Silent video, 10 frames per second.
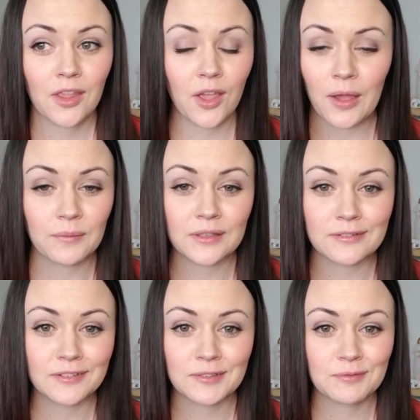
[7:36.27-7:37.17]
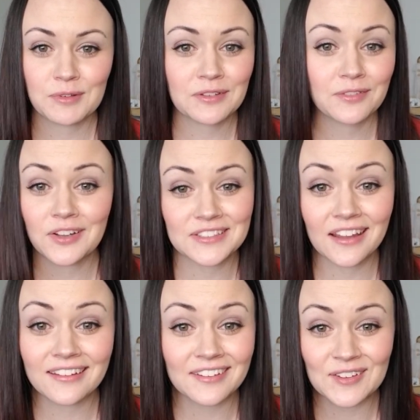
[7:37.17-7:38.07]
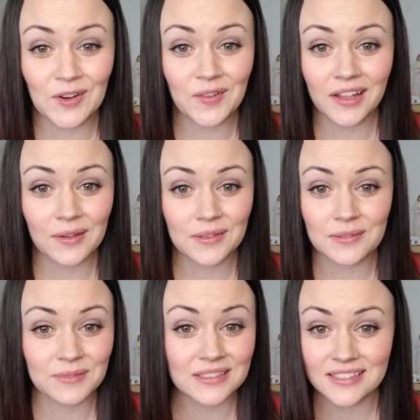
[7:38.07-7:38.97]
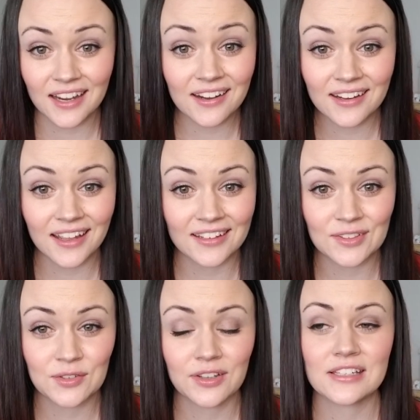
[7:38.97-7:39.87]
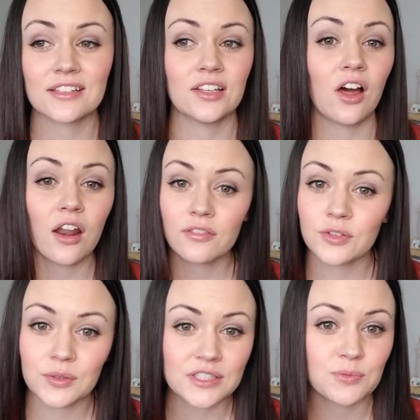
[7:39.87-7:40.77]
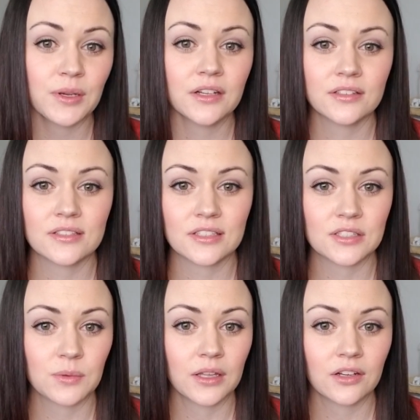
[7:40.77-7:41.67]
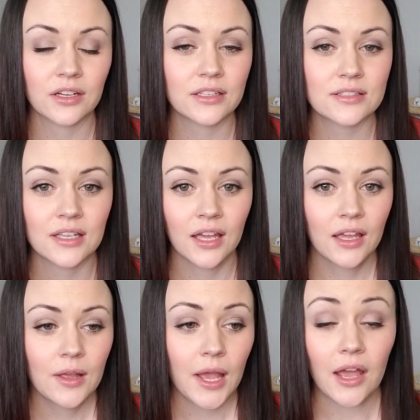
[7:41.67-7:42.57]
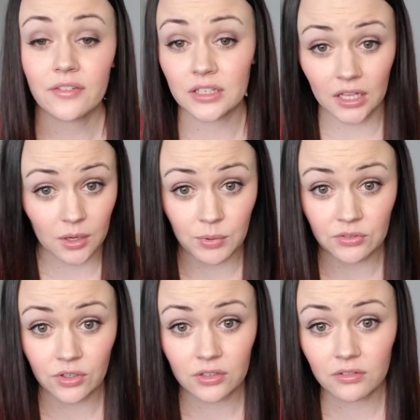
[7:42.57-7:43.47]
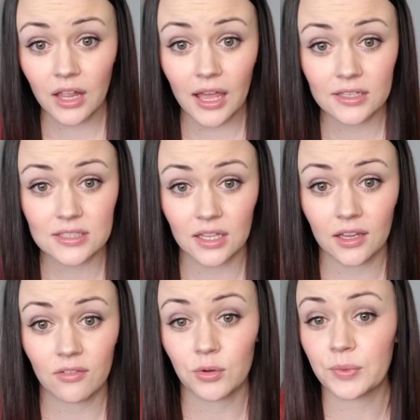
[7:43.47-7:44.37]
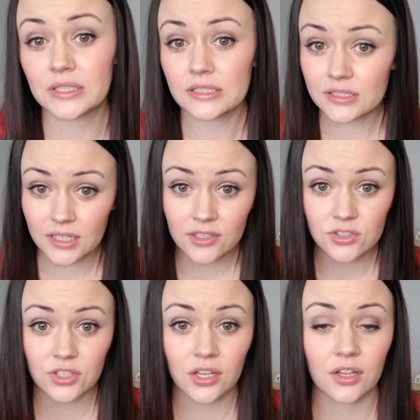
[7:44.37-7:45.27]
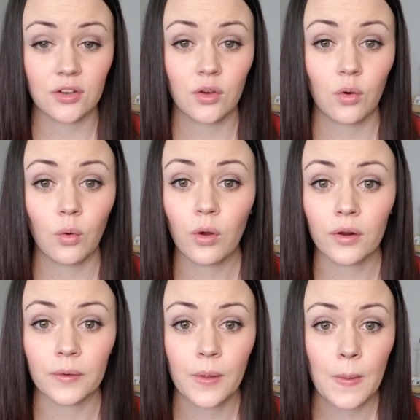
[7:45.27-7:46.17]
I mean, we've all done it. Growing up can be scary and you face a lot of new experiences, whether it's having to get up in front of class and give a presentation, or